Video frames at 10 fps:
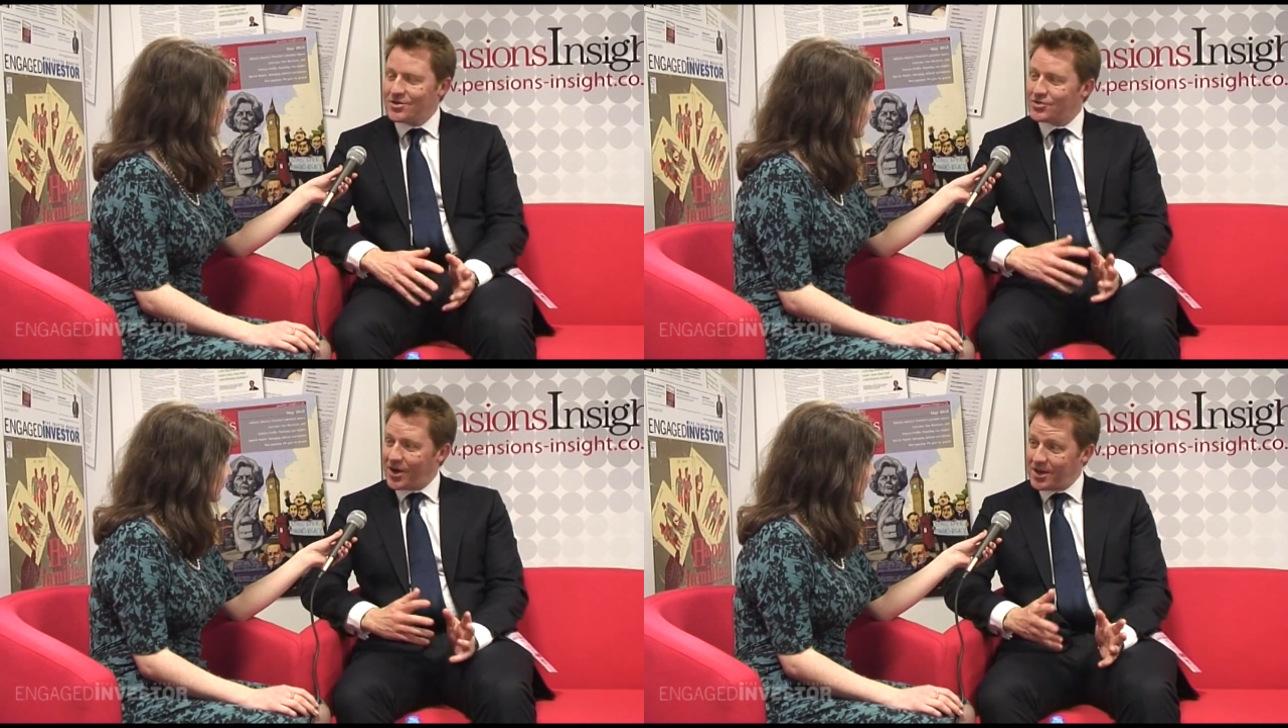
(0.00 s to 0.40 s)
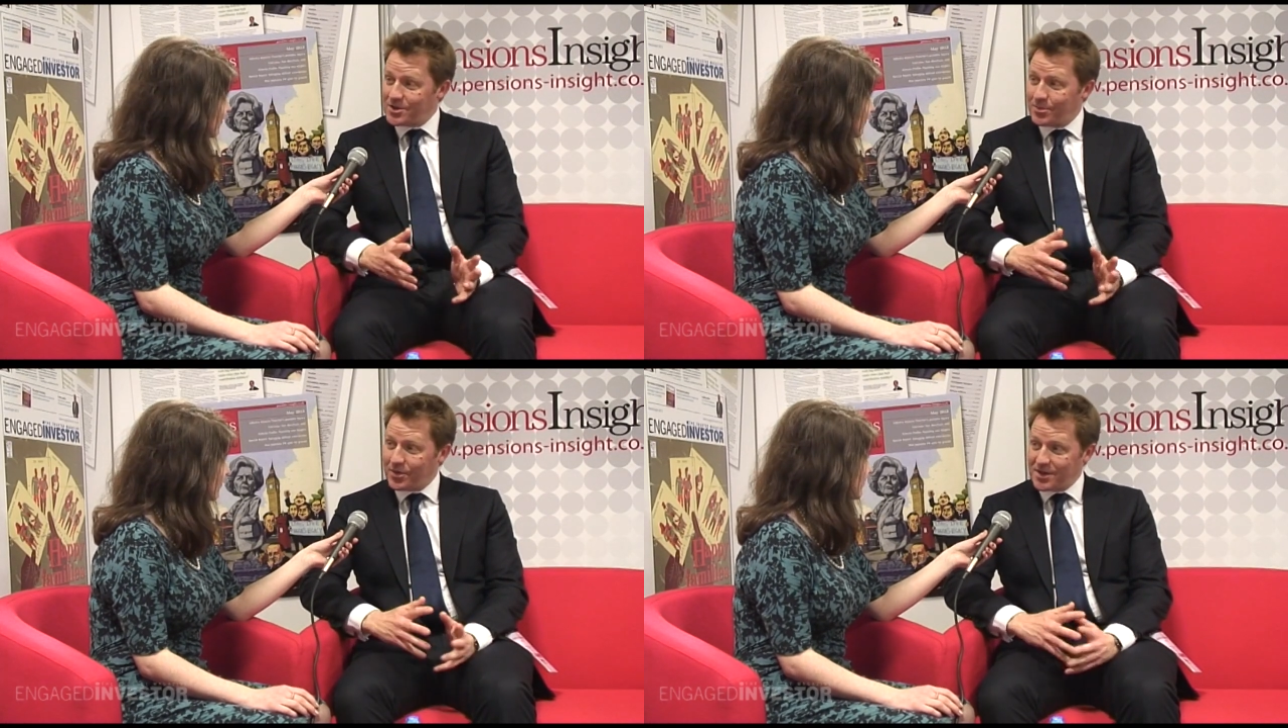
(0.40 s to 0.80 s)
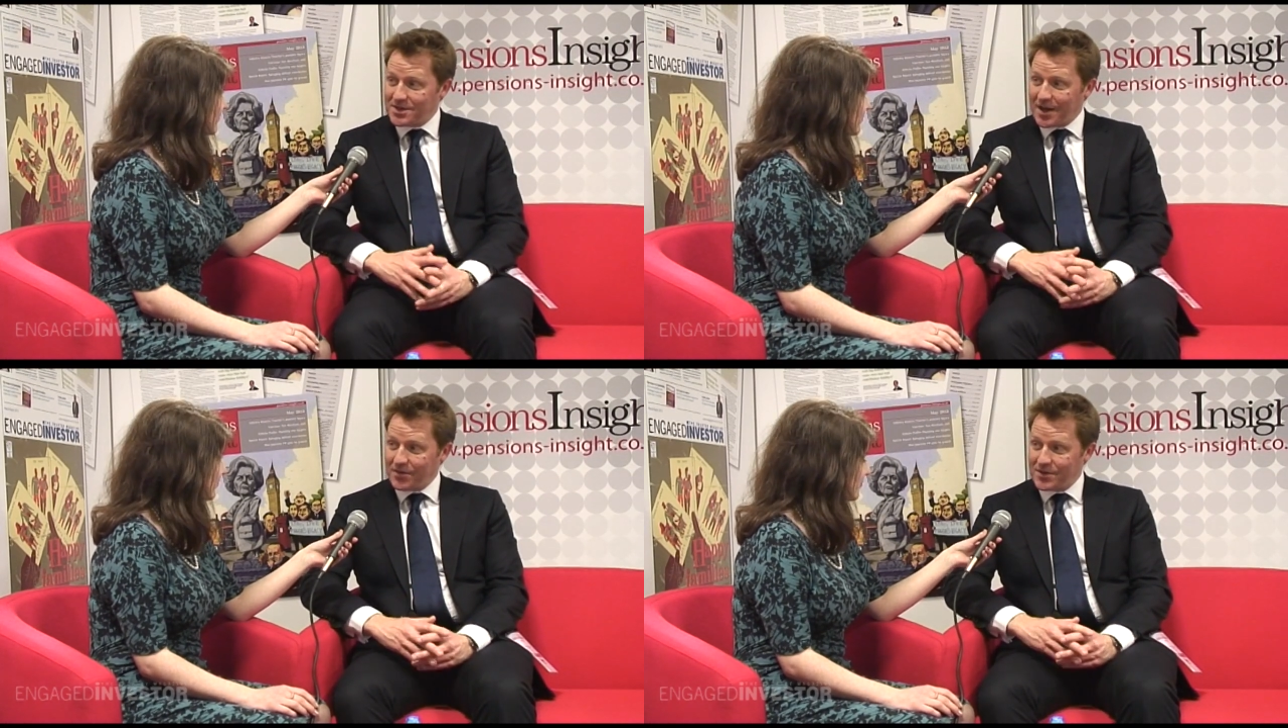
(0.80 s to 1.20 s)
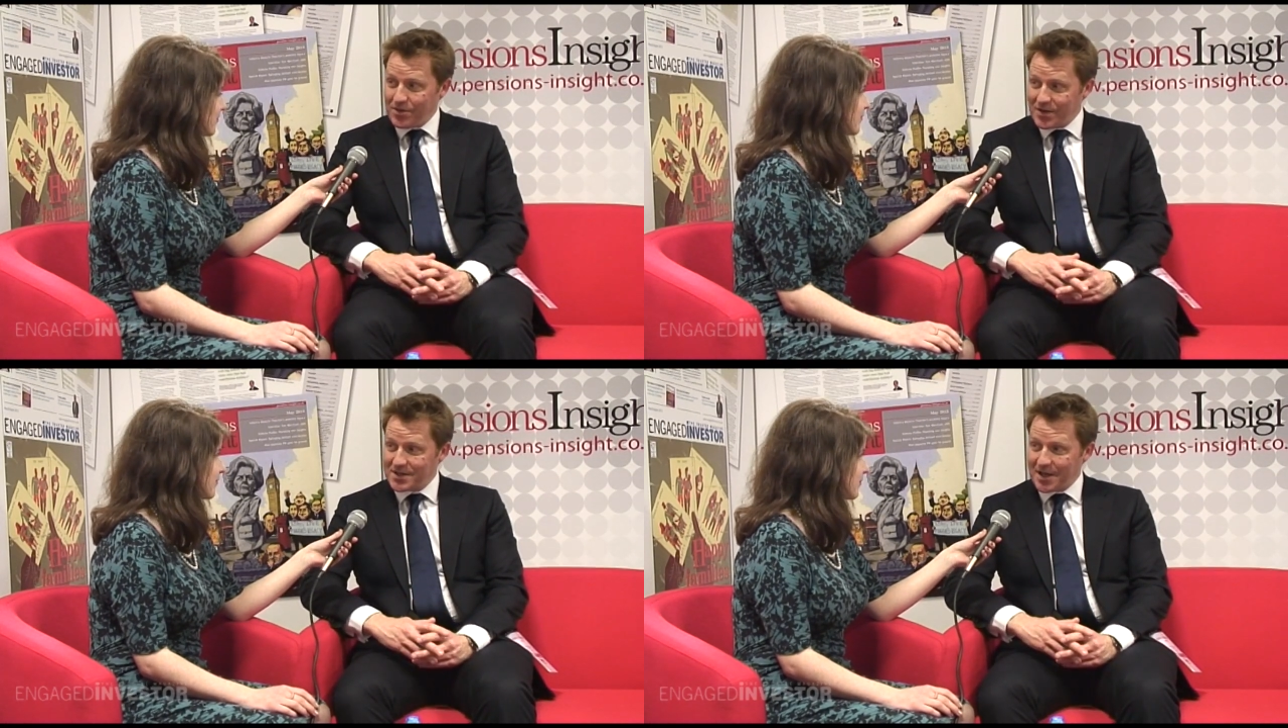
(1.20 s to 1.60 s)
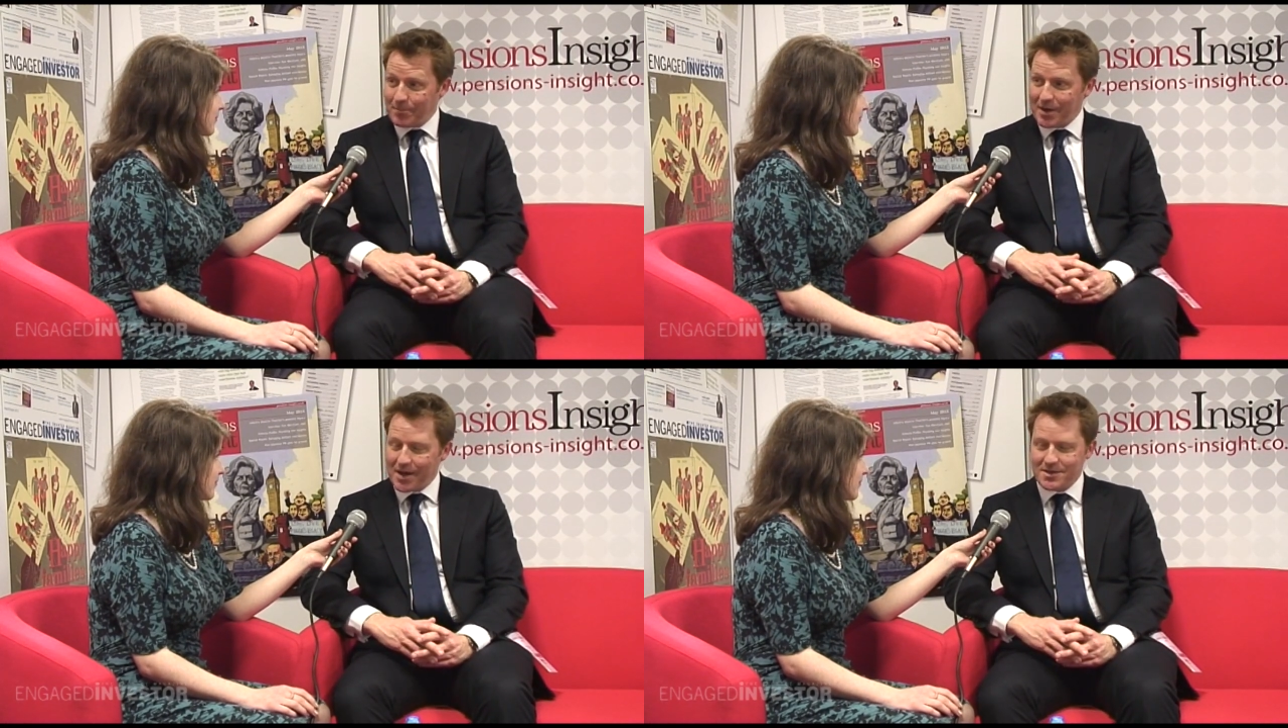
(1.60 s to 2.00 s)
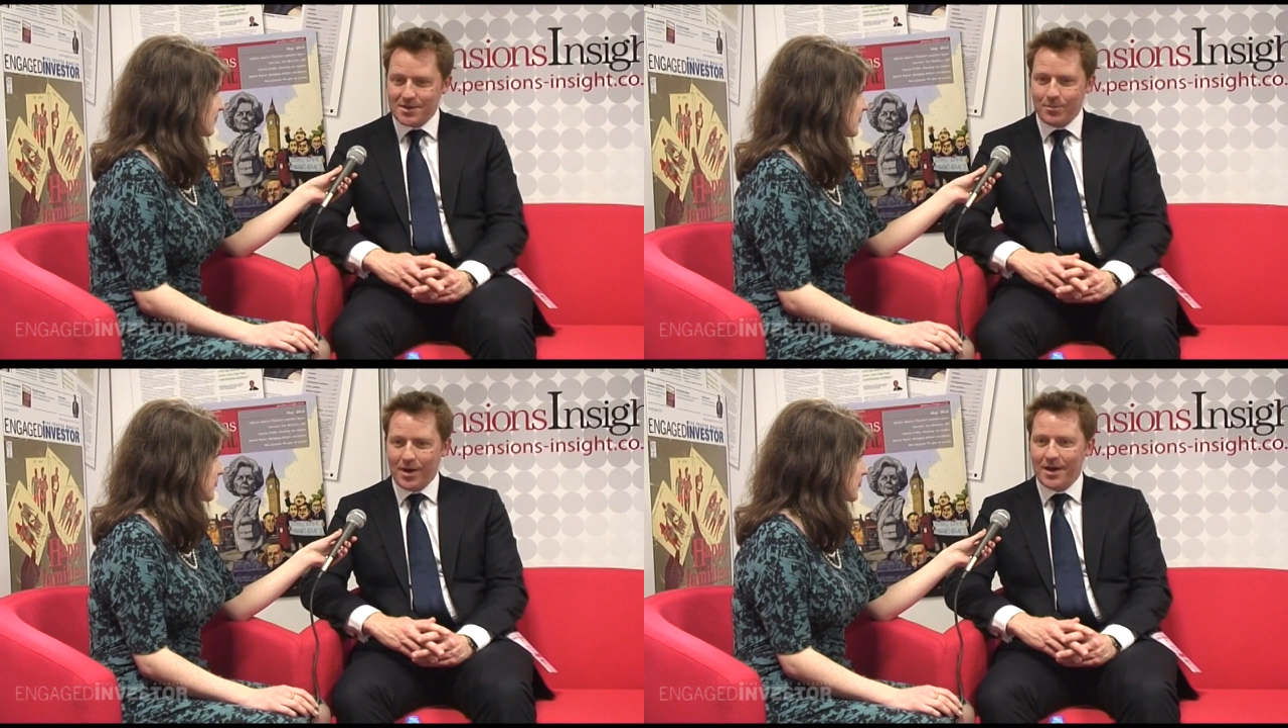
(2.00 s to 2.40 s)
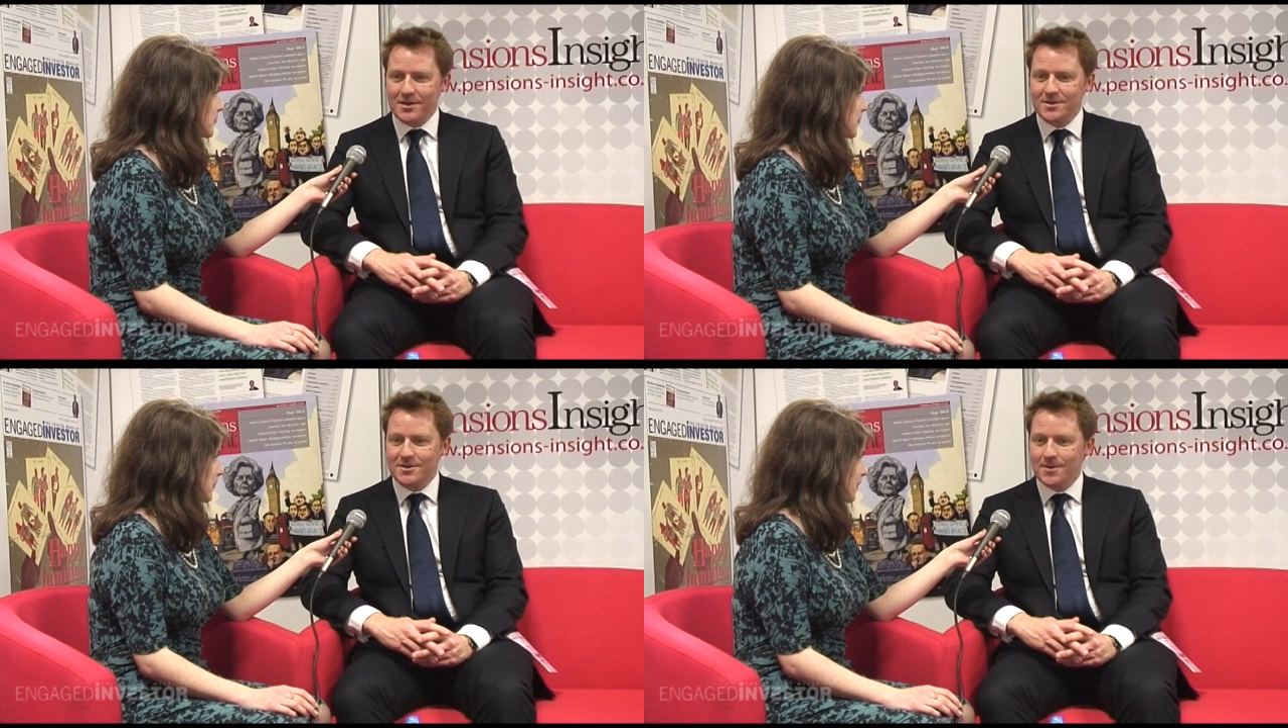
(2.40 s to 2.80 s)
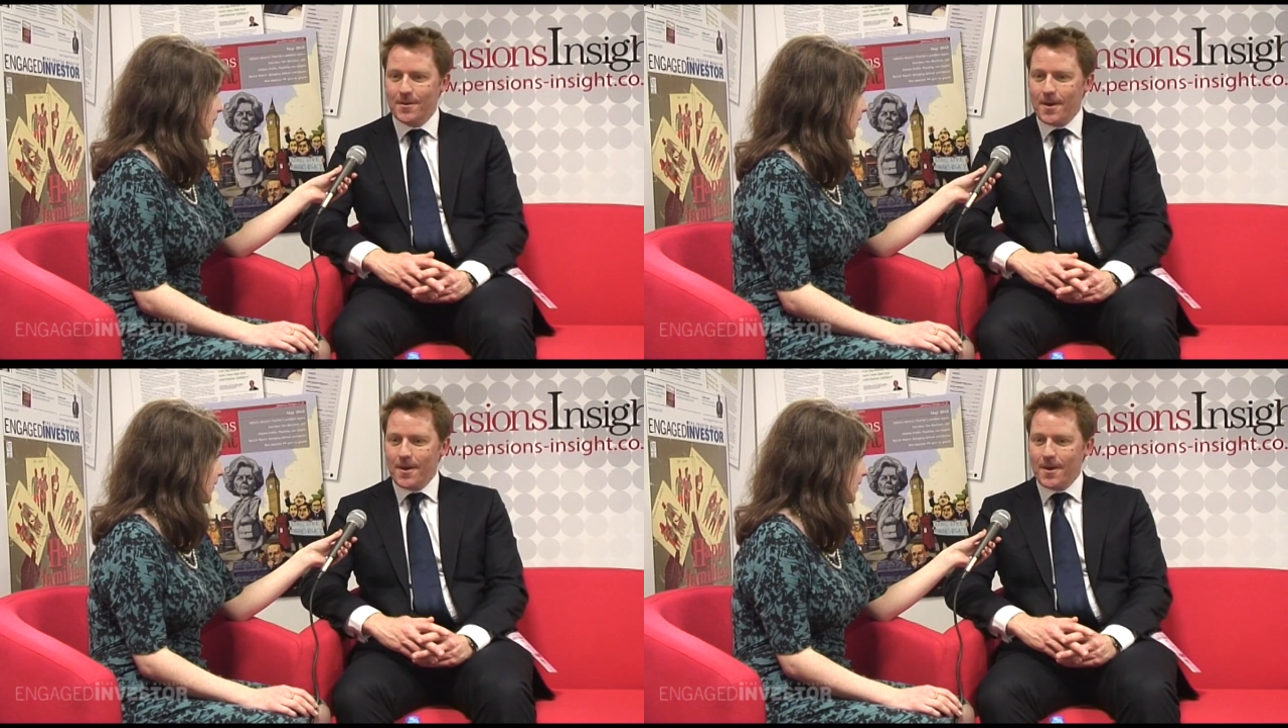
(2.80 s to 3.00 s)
trying to put these kind of de-risking plans in place.